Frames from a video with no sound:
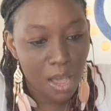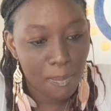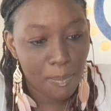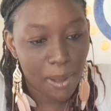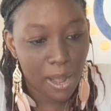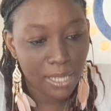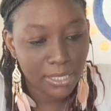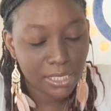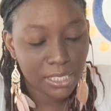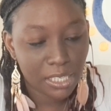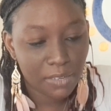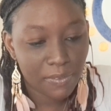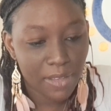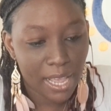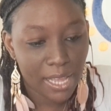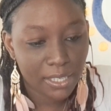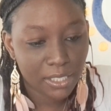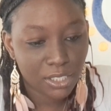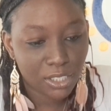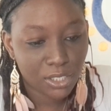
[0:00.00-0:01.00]
A positive
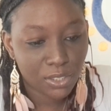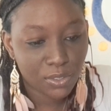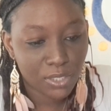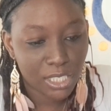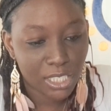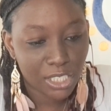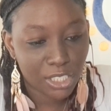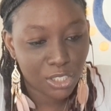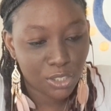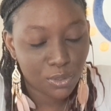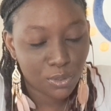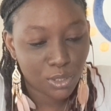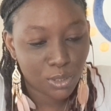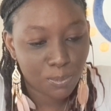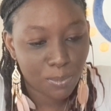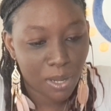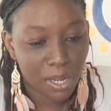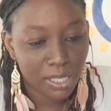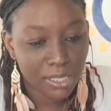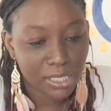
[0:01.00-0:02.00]
attitude and
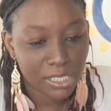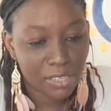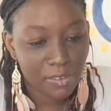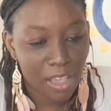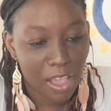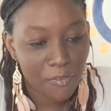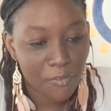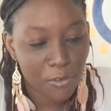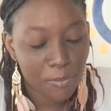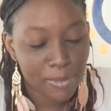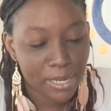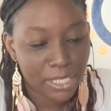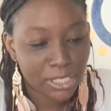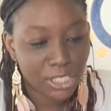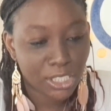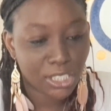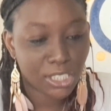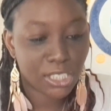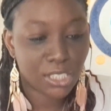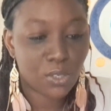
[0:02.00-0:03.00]
use positive
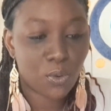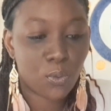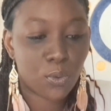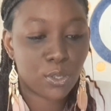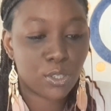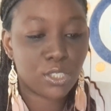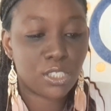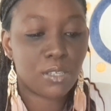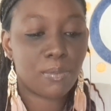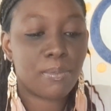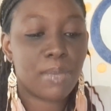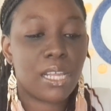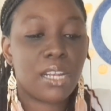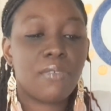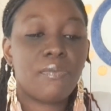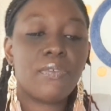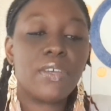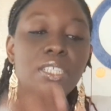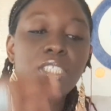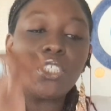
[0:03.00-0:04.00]
affirmations in order to
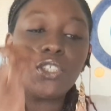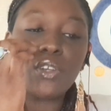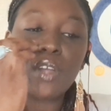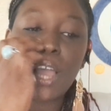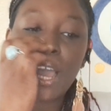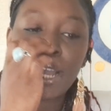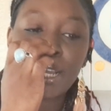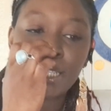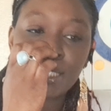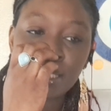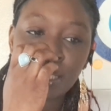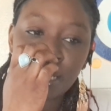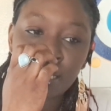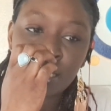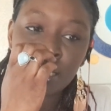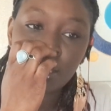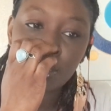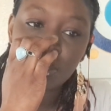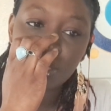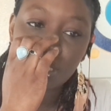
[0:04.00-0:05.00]
manifest your highest
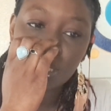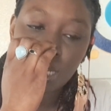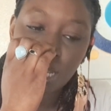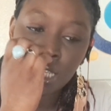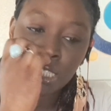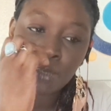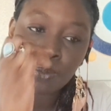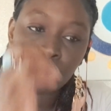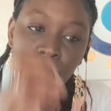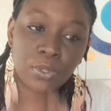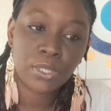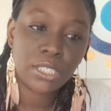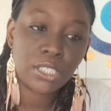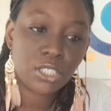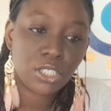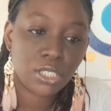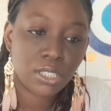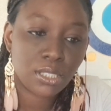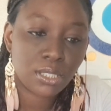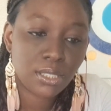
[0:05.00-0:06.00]
ideals and
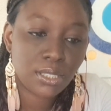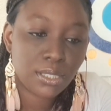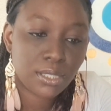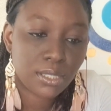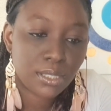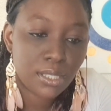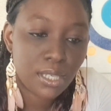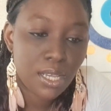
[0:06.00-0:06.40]
aspirations.